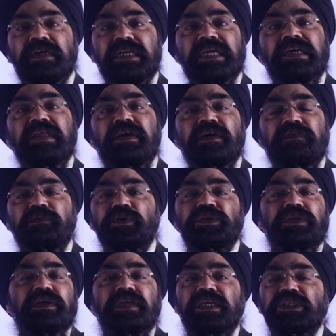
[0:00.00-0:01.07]
degree
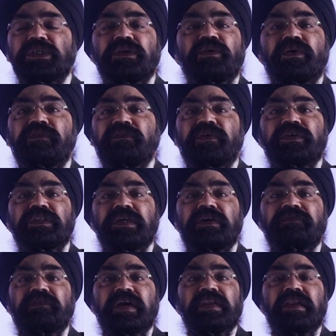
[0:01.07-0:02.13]
convocation or for their
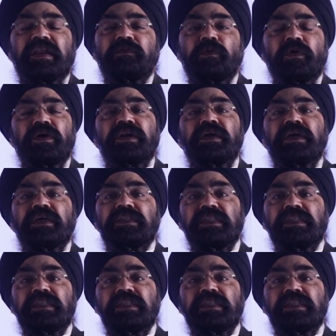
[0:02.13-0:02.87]
final award,